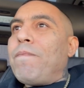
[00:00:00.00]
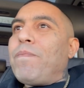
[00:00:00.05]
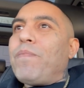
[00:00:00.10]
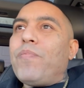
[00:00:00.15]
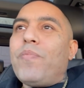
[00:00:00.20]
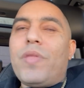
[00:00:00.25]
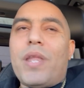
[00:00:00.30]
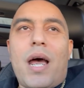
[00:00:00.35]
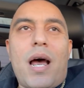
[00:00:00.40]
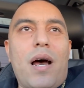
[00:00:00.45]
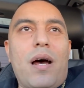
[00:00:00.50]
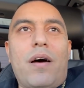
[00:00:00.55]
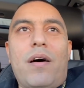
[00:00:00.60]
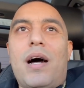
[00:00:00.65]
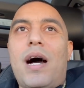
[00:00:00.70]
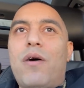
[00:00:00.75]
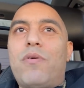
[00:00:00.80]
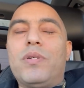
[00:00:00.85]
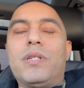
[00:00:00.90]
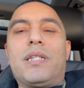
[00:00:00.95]
Nah,
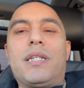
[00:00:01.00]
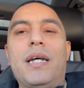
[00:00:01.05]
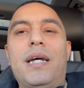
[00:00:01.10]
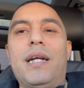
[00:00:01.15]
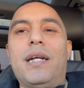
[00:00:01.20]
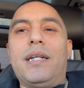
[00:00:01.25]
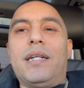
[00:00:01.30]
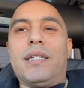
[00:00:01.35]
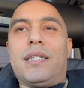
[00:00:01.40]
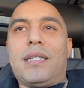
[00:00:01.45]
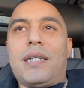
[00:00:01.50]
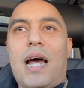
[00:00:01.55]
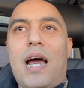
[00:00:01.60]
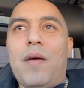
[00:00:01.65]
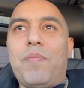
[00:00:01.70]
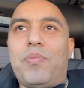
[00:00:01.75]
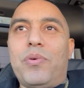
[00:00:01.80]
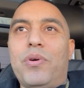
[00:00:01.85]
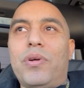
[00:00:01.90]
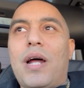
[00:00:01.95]
I was getting
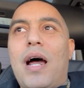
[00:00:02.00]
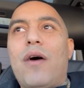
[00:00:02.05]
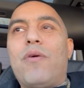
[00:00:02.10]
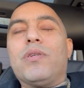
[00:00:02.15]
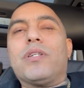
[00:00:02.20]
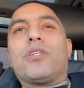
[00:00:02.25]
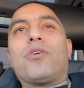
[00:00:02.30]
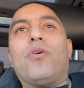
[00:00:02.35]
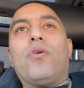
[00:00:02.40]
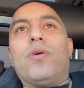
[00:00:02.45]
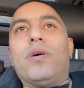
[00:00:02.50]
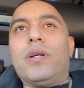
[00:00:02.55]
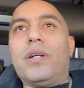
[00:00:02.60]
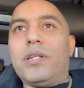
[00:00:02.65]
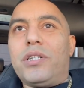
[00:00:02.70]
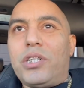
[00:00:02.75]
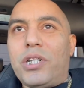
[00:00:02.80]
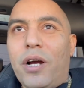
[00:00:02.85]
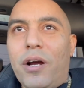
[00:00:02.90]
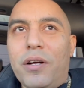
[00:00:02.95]
discipled. I was going to
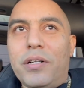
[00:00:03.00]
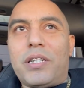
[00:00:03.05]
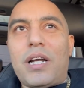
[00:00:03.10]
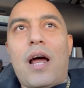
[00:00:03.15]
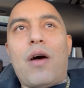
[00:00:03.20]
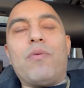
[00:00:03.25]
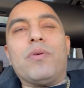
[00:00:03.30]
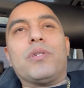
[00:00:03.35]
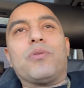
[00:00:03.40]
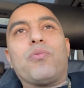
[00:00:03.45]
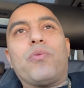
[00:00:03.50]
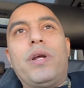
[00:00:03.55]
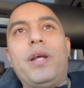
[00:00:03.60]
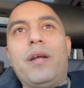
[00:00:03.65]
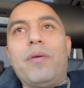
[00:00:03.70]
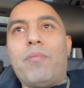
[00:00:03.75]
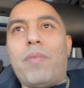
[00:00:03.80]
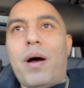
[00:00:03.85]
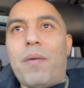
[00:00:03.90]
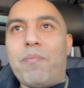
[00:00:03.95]
church. I was
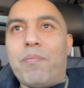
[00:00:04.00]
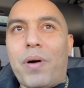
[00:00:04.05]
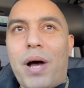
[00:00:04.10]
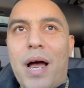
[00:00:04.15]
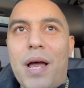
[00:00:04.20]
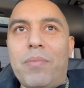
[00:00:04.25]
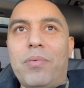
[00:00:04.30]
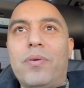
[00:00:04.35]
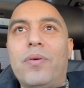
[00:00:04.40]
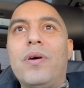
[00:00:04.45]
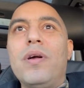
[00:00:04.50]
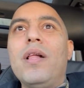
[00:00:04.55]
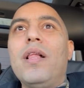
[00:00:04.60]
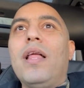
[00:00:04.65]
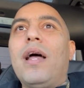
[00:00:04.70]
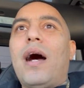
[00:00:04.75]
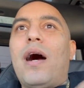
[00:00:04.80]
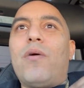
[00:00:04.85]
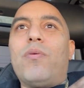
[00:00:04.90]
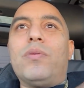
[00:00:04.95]
reading my Bible.
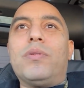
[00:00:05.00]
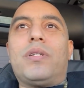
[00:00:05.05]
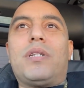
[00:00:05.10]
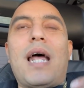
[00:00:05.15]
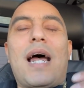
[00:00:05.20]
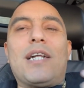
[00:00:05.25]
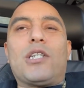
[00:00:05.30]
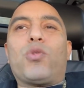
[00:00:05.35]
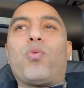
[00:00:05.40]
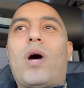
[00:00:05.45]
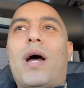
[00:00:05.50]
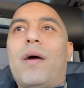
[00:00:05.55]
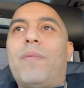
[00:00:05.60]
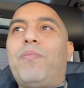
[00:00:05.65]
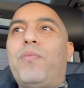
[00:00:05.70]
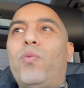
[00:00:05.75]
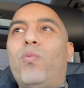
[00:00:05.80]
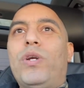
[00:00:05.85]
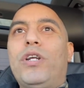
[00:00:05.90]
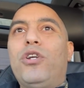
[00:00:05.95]
I was that's why
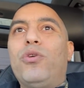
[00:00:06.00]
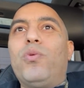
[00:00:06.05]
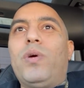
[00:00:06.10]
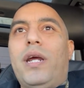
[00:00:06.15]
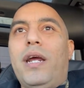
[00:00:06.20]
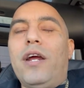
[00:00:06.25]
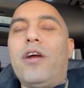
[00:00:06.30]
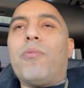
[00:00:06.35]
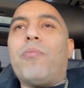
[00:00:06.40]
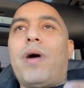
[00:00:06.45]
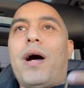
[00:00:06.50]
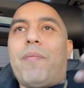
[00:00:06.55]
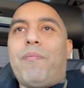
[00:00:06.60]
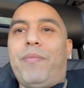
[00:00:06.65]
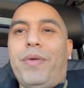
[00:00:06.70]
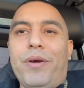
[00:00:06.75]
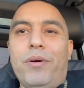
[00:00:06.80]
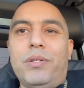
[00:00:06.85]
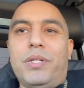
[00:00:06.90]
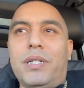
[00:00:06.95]
when you hear my
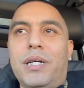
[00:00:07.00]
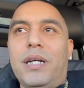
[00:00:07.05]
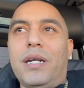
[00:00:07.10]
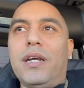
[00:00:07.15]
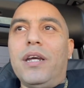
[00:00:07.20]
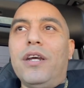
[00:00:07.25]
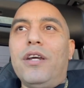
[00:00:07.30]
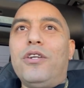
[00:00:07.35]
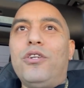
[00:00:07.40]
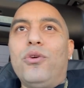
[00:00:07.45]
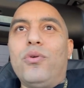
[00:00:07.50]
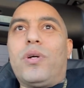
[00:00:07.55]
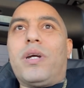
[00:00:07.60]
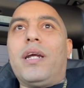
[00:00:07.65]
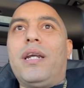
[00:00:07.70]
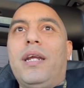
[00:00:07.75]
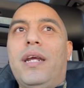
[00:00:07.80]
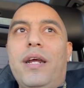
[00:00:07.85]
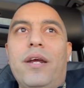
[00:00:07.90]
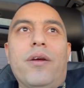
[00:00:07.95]
music, you
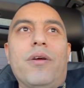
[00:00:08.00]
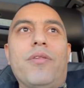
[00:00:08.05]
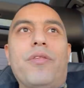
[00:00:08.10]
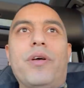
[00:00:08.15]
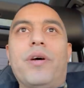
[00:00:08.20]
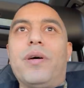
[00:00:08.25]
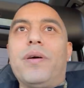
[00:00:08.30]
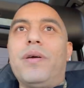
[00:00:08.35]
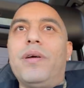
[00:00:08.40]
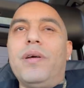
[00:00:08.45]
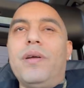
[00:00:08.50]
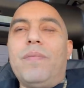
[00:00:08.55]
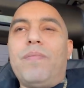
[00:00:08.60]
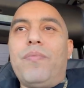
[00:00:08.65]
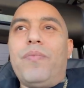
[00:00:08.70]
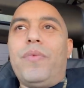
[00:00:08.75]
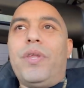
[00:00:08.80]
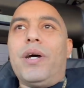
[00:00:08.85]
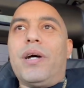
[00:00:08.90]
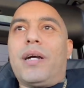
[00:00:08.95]
can hear the
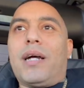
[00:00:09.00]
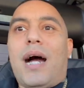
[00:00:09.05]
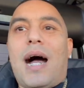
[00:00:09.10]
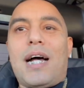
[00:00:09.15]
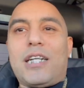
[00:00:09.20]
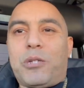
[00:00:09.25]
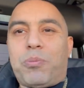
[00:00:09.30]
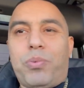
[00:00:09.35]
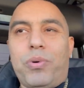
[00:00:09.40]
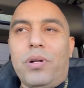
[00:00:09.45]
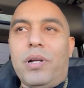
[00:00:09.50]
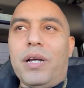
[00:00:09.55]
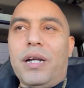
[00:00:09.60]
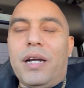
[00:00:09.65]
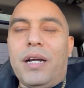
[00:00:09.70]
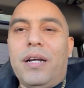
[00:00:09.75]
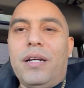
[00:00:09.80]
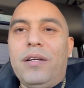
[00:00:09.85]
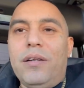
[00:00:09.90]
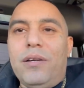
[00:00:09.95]
the gospel in
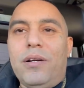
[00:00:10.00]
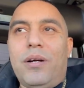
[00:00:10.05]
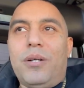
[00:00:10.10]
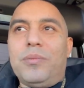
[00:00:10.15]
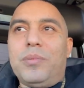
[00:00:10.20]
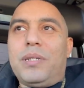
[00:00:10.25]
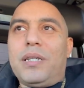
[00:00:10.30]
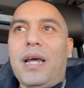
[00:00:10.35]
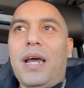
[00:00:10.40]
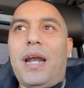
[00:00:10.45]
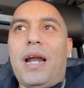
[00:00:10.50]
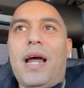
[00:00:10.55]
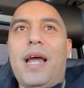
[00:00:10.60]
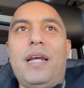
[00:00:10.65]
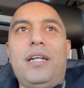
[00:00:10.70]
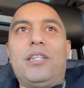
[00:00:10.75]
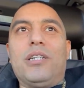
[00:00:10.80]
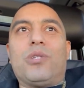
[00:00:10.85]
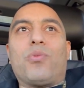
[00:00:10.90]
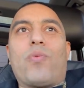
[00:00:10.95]
it. You know what I'm saying? I
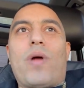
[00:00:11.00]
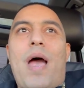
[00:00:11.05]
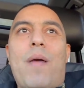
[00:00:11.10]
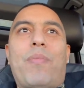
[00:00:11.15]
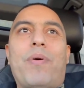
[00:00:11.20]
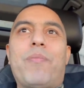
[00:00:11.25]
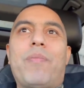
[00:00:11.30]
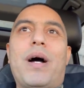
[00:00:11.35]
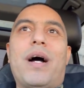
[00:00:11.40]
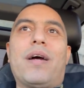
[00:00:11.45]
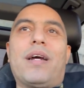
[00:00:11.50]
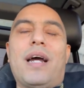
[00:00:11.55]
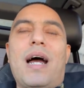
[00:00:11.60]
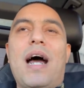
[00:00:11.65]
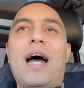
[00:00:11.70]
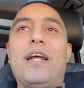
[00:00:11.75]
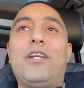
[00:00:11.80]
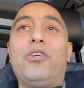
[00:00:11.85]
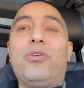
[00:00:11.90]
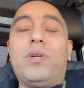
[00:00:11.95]
ain't just rapping about
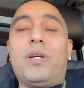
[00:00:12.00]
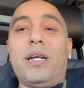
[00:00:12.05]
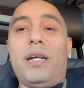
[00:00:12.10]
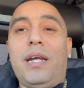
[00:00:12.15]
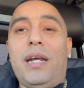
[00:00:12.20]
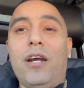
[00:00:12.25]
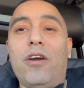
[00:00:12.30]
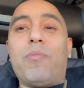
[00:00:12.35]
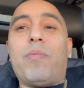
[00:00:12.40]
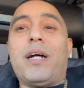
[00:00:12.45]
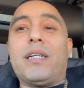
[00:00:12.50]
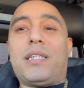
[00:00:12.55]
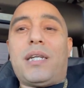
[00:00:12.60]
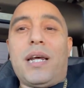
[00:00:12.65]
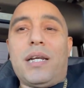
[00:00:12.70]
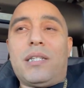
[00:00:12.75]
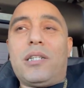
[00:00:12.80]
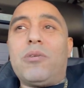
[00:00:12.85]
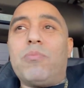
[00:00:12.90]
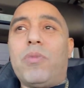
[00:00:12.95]
God. You can hear my
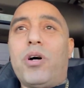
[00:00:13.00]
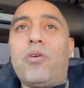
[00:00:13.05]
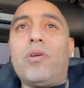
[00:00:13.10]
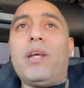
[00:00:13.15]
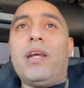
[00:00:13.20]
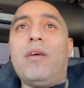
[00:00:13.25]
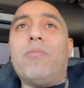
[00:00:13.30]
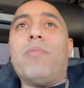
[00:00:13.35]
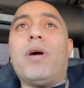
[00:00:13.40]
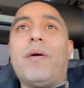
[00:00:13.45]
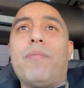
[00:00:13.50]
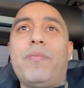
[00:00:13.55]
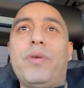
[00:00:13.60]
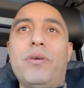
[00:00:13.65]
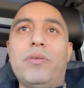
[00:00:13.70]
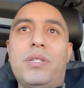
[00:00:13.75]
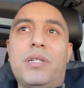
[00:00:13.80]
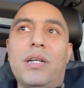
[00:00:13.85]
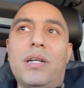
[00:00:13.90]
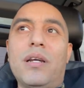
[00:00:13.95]
testimony in my
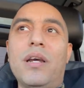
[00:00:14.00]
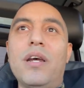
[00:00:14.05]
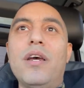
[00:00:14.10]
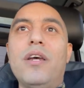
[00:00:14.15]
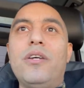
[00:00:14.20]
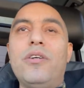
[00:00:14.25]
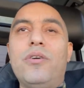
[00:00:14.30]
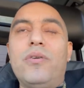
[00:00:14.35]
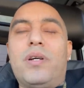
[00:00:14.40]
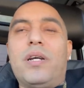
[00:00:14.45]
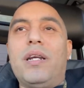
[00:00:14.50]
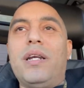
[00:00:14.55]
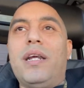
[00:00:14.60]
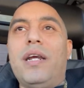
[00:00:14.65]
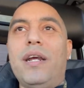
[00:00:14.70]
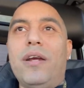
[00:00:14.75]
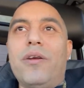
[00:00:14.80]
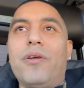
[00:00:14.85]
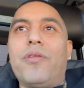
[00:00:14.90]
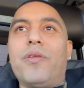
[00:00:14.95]
music. You can
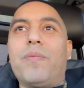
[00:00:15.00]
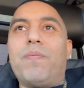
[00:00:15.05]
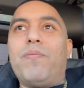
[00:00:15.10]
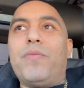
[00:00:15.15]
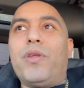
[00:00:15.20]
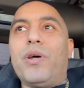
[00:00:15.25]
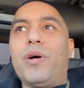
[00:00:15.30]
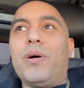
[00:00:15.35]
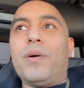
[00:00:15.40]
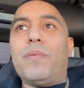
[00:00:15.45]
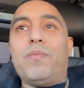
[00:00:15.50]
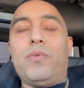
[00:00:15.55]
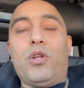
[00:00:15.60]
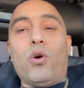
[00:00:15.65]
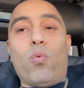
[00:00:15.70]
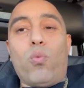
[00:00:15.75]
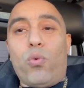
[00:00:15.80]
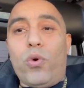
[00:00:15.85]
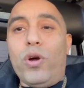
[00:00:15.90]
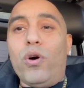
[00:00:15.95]
hear the the the
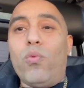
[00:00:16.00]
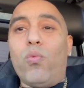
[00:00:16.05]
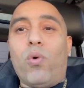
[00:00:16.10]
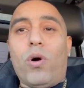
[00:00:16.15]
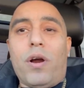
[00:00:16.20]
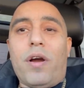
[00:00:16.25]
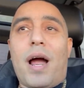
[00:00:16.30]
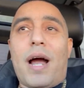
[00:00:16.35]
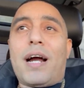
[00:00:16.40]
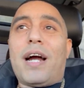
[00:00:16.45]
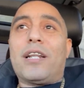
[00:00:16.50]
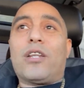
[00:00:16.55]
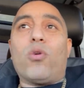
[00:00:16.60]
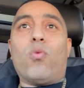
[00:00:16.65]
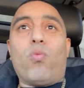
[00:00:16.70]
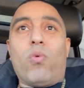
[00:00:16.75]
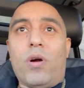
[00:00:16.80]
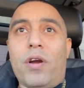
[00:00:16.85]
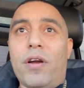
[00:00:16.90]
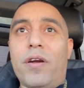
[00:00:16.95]
real word. I got the
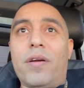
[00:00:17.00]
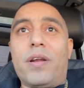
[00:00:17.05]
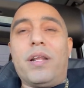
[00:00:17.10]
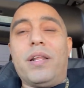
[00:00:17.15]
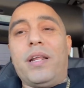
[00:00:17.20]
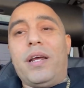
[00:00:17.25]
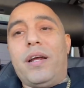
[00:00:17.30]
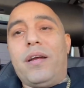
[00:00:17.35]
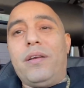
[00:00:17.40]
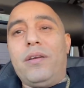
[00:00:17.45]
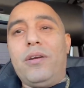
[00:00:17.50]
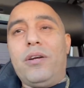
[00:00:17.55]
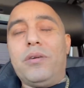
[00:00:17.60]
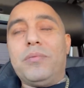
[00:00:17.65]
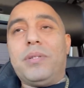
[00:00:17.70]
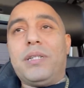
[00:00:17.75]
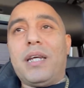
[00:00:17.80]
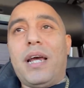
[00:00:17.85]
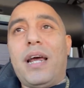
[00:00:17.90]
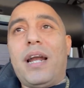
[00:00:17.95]
word in there. You know what I'm
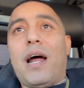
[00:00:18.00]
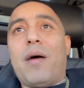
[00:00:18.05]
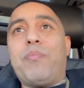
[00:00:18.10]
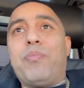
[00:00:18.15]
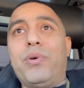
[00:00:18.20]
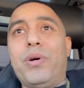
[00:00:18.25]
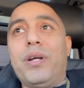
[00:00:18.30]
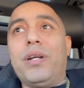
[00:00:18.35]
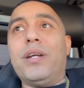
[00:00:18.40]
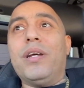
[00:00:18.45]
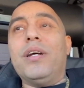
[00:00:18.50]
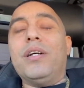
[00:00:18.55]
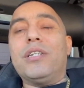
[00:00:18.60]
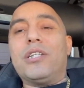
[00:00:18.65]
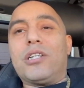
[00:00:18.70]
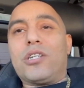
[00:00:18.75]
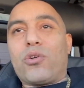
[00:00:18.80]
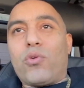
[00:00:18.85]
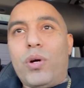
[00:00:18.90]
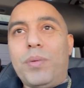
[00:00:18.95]
saying? I put
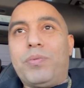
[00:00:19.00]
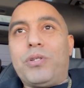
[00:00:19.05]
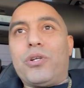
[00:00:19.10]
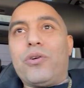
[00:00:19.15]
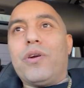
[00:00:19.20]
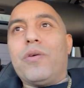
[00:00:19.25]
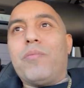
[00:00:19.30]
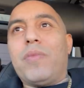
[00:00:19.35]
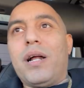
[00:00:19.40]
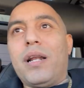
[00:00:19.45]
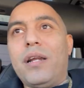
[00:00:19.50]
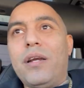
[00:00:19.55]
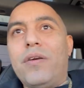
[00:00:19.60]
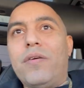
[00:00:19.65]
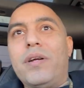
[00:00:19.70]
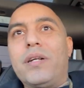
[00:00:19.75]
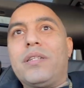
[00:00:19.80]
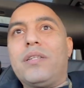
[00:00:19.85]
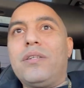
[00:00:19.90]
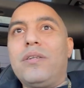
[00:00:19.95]
scripture in my
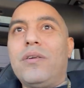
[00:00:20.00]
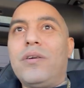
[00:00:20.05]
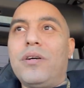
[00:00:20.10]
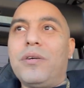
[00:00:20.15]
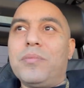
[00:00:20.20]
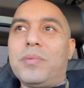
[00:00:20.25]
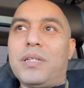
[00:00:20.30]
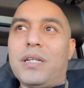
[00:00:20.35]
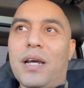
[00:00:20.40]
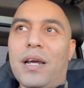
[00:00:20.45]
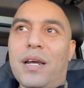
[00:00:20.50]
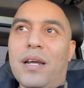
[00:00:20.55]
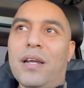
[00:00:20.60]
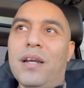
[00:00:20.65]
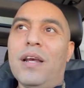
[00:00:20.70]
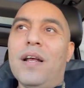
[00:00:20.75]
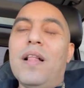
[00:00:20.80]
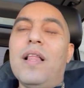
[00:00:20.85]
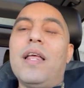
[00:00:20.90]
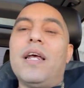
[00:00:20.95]
lyrics. You know what I'm saying?
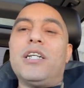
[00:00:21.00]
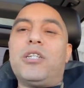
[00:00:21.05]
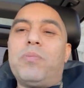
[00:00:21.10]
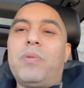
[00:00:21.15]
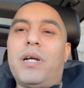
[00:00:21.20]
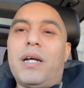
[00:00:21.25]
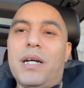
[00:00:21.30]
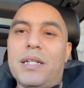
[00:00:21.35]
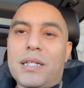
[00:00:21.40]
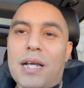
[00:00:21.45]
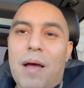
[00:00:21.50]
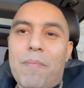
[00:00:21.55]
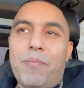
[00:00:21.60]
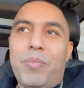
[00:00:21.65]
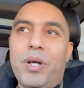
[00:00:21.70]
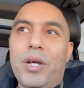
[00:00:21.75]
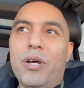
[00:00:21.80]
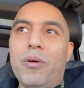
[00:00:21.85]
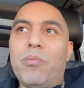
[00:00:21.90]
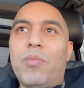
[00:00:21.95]
It's because I
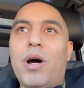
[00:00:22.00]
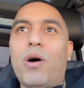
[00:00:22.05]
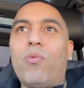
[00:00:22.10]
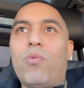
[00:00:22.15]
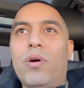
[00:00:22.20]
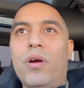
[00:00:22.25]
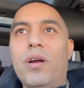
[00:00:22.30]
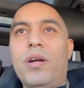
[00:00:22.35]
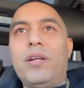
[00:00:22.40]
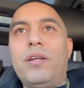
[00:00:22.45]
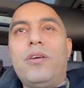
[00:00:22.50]
be in my word.